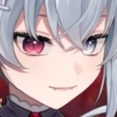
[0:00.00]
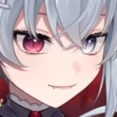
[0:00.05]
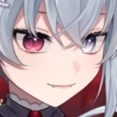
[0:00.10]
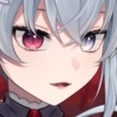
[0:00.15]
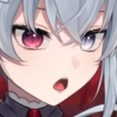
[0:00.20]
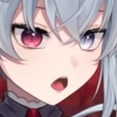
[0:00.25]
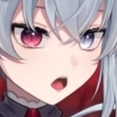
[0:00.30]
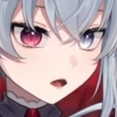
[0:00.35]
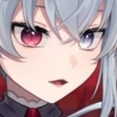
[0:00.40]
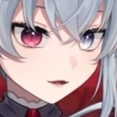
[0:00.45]

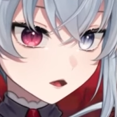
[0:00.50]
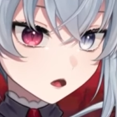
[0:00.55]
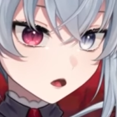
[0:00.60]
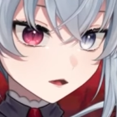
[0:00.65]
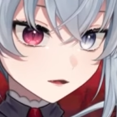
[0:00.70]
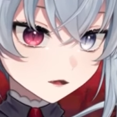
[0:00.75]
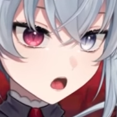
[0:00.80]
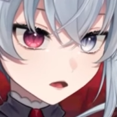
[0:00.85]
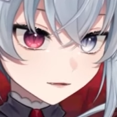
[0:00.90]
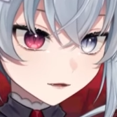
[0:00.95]
And
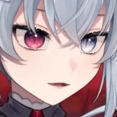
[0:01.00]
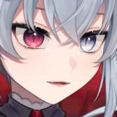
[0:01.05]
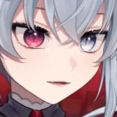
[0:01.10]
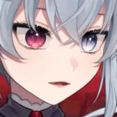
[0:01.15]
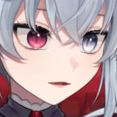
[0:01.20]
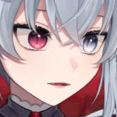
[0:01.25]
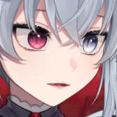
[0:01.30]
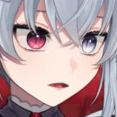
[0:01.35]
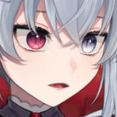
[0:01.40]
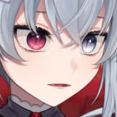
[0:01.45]
I would see people
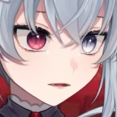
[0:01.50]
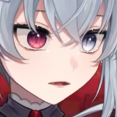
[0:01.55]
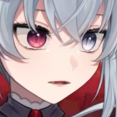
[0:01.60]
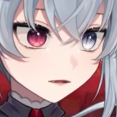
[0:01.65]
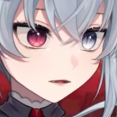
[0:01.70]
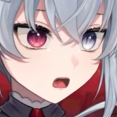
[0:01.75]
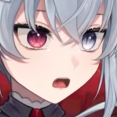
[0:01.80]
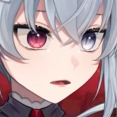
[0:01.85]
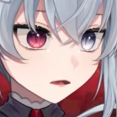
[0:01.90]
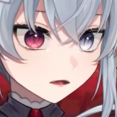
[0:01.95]
trip over
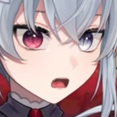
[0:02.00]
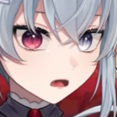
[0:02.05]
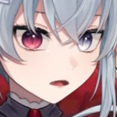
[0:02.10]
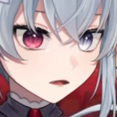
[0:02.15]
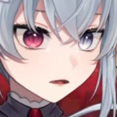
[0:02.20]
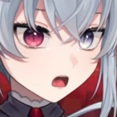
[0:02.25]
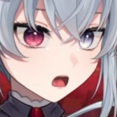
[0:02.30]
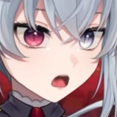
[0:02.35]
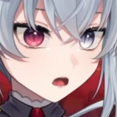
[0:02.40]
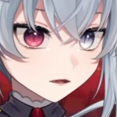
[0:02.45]
dogs all the
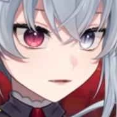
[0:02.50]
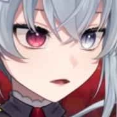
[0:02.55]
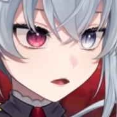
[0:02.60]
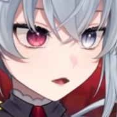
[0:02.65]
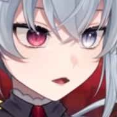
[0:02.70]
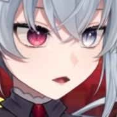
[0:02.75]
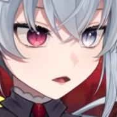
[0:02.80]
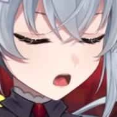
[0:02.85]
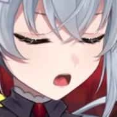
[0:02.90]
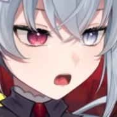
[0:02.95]
time. Like,
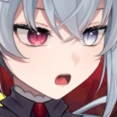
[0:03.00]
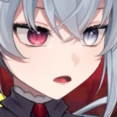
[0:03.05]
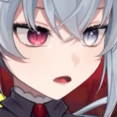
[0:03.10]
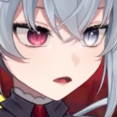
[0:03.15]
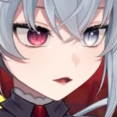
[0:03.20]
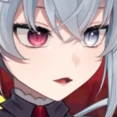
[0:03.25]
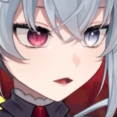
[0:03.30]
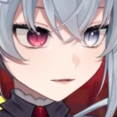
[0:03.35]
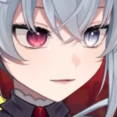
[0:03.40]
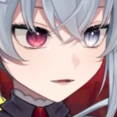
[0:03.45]
they'd knock into
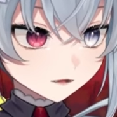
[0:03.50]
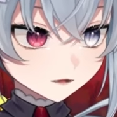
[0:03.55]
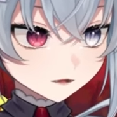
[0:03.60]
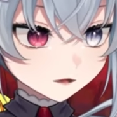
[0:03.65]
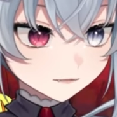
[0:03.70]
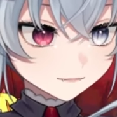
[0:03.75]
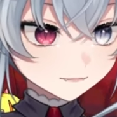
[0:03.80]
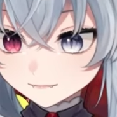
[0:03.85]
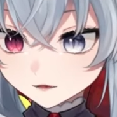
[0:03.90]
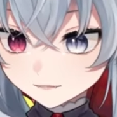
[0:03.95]
them and
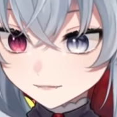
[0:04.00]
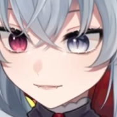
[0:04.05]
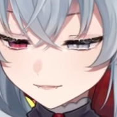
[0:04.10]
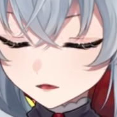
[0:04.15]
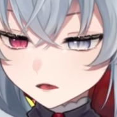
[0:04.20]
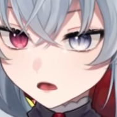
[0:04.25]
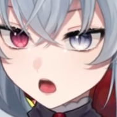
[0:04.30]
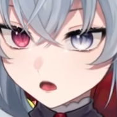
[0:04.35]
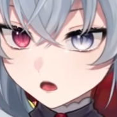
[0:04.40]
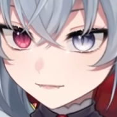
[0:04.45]
stuff. So
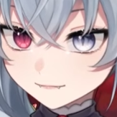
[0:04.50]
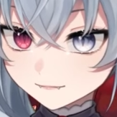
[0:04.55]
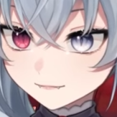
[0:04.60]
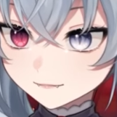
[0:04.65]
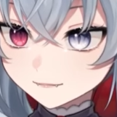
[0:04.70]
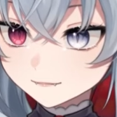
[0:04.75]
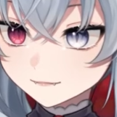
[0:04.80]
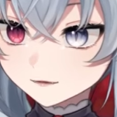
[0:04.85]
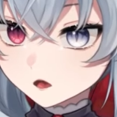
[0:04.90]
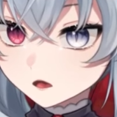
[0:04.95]
I
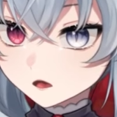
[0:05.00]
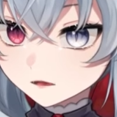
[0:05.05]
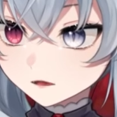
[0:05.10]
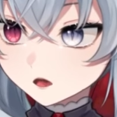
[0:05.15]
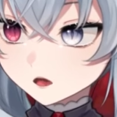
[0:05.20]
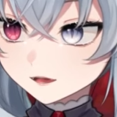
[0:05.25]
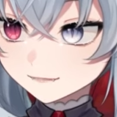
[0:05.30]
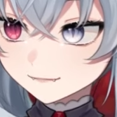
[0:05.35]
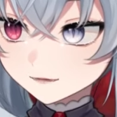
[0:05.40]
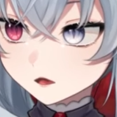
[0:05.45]
was, while
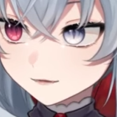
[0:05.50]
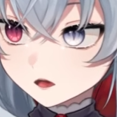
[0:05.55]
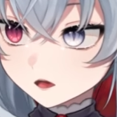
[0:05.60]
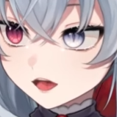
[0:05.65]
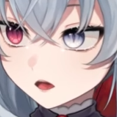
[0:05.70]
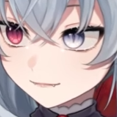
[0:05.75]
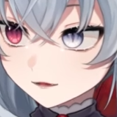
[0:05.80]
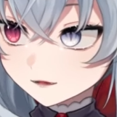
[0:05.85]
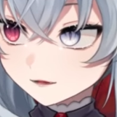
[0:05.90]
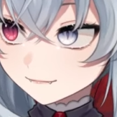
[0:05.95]
I felt bad
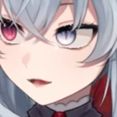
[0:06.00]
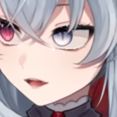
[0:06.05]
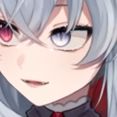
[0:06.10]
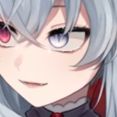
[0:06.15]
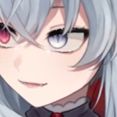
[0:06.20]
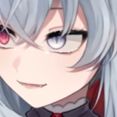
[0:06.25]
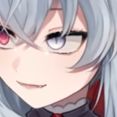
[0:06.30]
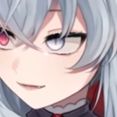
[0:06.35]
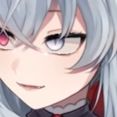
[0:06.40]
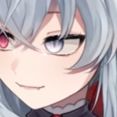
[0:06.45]
about the ban
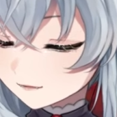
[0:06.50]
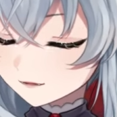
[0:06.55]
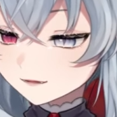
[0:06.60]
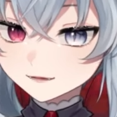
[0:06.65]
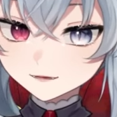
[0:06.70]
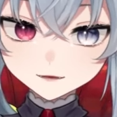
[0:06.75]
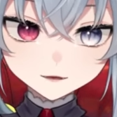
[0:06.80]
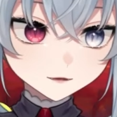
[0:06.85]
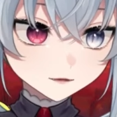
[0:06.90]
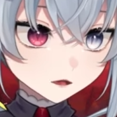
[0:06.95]
because it definitely
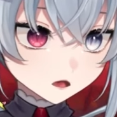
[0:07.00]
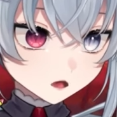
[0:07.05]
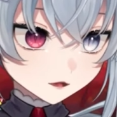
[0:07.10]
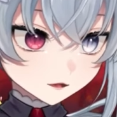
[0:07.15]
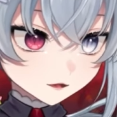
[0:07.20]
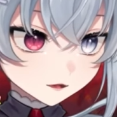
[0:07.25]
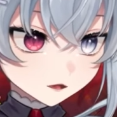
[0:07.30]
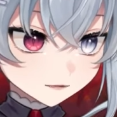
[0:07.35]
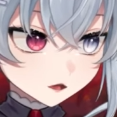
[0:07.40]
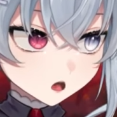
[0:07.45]

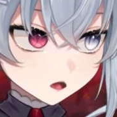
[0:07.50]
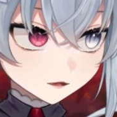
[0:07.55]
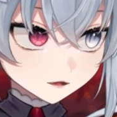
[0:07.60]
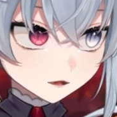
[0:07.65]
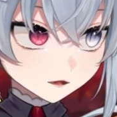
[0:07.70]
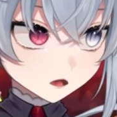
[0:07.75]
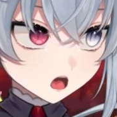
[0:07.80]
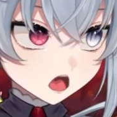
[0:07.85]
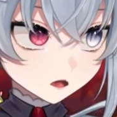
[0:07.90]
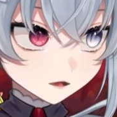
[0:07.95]
inconveniences
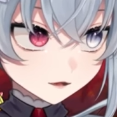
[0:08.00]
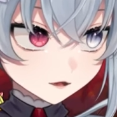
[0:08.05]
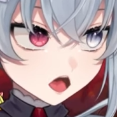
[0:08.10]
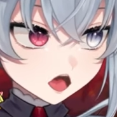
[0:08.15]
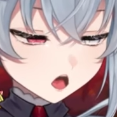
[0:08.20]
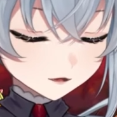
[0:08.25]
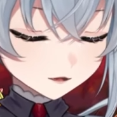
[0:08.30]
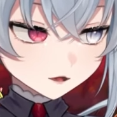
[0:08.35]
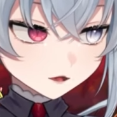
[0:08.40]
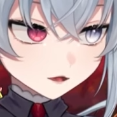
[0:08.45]
people, I was
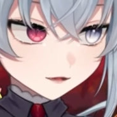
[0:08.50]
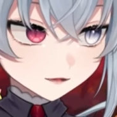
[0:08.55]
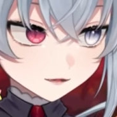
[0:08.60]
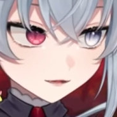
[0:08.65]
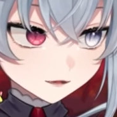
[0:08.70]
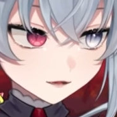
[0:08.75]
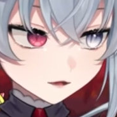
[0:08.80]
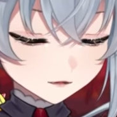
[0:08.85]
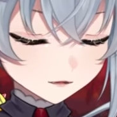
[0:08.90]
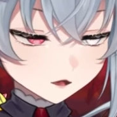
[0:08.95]
happy to
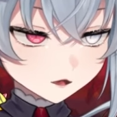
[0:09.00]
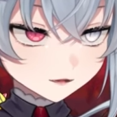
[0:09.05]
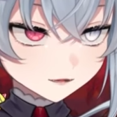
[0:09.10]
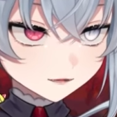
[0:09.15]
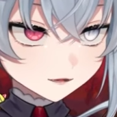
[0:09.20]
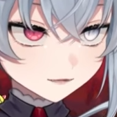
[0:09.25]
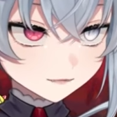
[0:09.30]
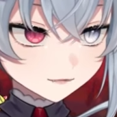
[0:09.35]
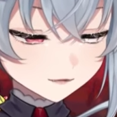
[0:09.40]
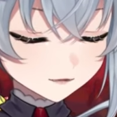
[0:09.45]
see it because
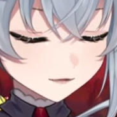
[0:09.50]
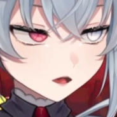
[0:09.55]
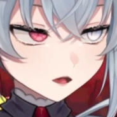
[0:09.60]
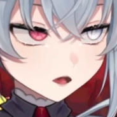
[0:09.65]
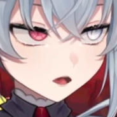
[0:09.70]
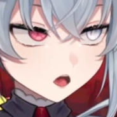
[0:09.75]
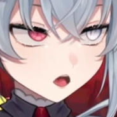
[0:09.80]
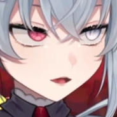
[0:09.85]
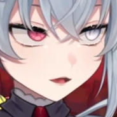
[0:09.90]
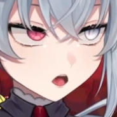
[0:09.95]
I felt like
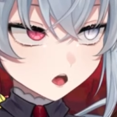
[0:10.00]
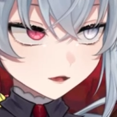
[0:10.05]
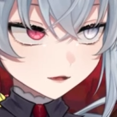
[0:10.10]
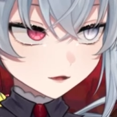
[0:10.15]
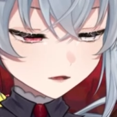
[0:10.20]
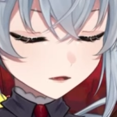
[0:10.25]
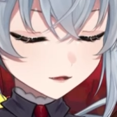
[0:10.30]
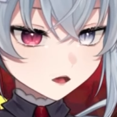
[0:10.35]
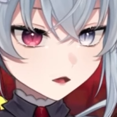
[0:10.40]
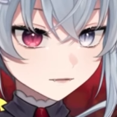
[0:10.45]
I
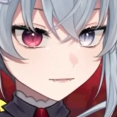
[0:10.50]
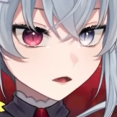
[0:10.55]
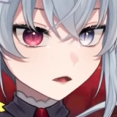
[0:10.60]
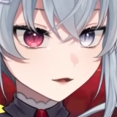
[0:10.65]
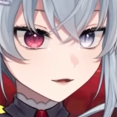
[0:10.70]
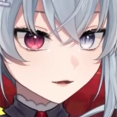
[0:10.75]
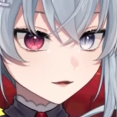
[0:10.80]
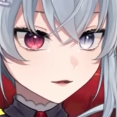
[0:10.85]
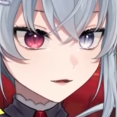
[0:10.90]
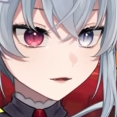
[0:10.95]
just had
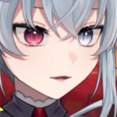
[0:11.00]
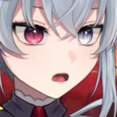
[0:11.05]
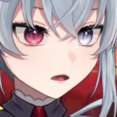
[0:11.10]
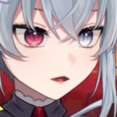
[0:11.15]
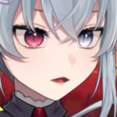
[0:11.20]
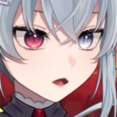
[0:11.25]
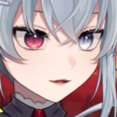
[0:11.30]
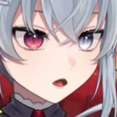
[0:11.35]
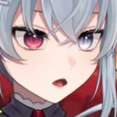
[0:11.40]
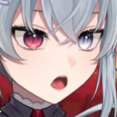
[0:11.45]
witnessed so
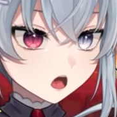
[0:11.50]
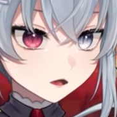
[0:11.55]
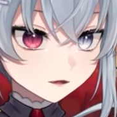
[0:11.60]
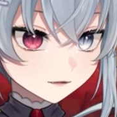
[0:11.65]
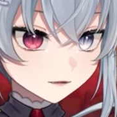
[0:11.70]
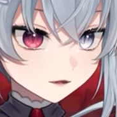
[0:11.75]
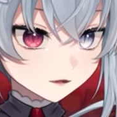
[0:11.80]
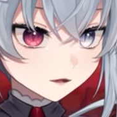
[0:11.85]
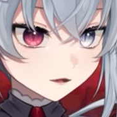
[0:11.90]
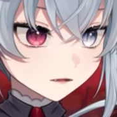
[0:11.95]
many
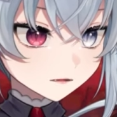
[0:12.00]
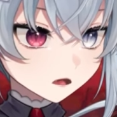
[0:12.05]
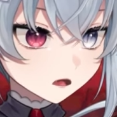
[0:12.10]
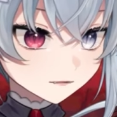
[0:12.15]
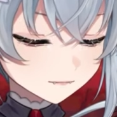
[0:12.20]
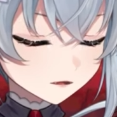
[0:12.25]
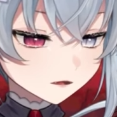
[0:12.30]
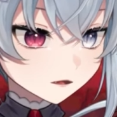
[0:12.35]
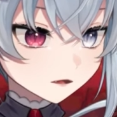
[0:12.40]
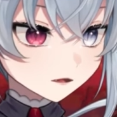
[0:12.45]
times
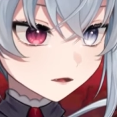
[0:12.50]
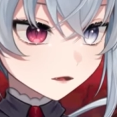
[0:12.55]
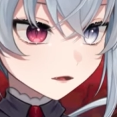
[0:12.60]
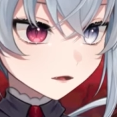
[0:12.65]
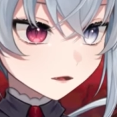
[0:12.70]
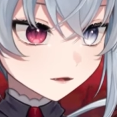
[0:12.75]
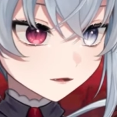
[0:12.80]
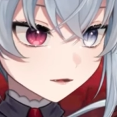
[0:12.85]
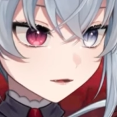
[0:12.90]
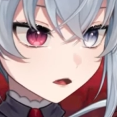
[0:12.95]
people
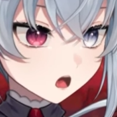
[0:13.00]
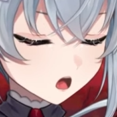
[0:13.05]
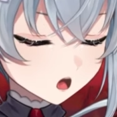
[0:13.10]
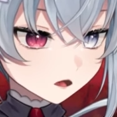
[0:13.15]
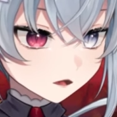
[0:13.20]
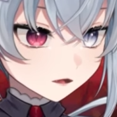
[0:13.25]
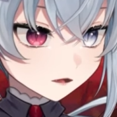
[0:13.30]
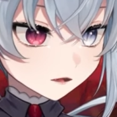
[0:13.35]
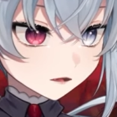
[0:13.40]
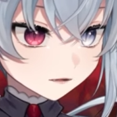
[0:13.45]

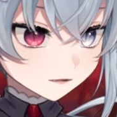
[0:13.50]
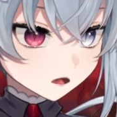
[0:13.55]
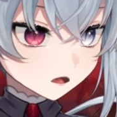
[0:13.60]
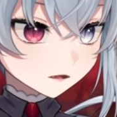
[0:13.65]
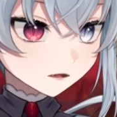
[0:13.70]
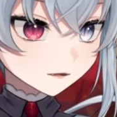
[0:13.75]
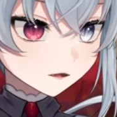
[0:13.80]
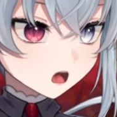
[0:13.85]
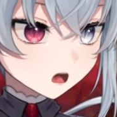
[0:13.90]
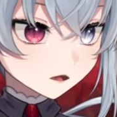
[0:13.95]
fucking tripping
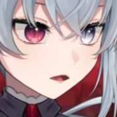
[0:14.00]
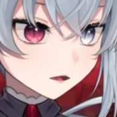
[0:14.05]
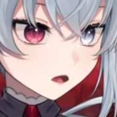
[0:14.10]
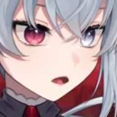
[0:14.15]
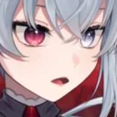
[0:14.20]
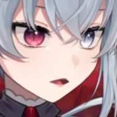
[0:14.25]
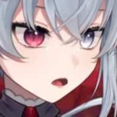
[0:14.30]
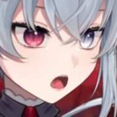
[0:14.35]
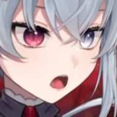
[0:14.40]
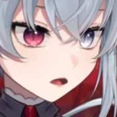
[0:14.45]
over dogs all the
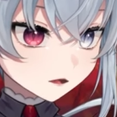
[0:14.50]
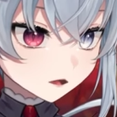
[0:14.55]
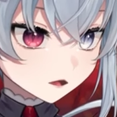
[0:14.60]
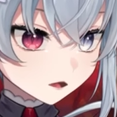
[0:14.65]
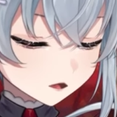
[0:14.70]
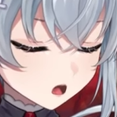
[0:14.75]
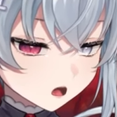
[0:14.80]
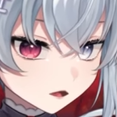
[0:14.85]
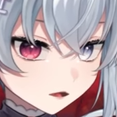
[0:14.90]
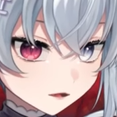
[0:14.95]
time and,
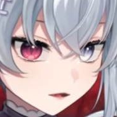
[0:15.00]
like,